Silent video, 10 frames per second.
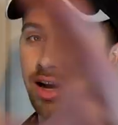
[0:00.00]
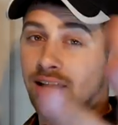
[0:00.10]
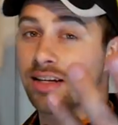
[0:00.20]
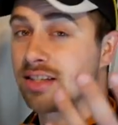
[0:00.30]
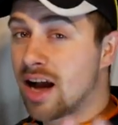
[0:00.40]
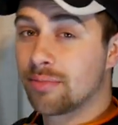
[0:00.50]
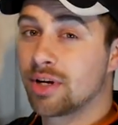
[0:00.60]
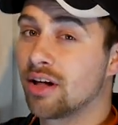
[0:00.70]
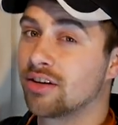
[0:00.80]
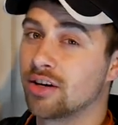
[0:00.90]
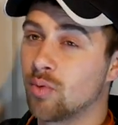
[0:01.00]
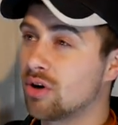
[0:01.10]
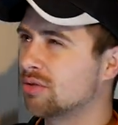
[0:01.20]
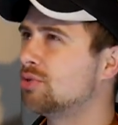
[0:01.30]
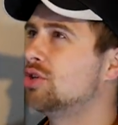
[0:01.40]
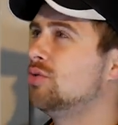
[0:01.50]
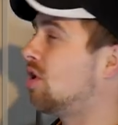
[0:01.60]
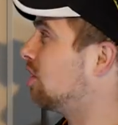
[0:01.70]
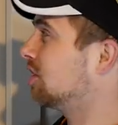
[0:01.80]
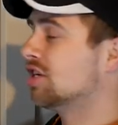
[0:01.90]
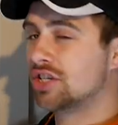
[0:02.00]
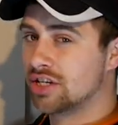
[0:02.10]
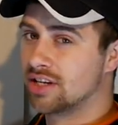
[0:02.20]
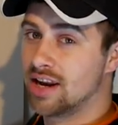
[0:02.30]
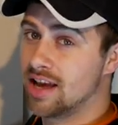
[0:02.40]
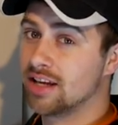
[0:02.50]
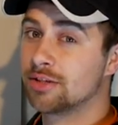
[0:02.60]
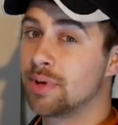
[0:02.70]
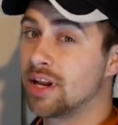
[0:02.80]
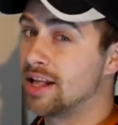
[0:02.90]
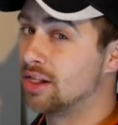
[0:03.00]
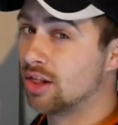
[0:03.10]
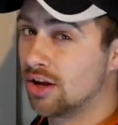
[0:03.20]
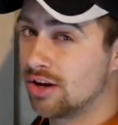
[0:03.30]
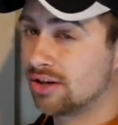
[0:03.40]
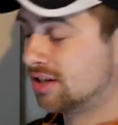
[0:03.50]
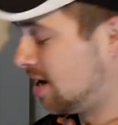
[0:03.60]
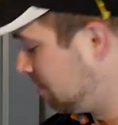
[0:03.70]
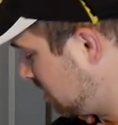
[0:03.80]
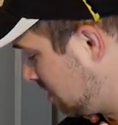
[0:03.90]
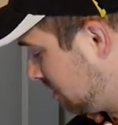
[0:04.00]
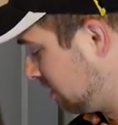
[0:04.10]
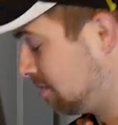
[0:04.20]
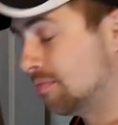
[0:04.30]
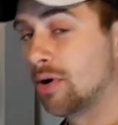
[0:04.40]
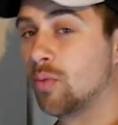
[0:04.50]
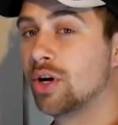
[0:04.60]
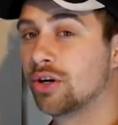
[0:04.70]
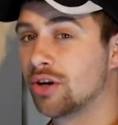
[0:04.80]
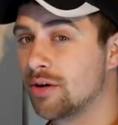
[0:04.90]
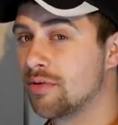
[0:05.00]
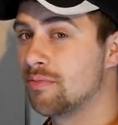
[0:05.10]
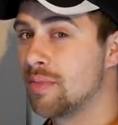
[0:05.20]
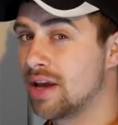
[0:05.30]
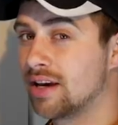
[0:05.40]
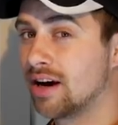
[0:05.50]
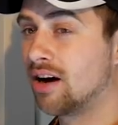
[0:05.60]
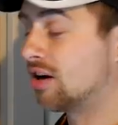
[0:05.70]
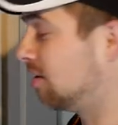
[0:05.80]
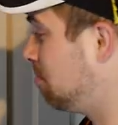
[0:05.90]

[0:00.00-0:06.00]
Hey guys, I'm Tyler and welcome to our kitchen today. It's been a long time coming, but we are going to make our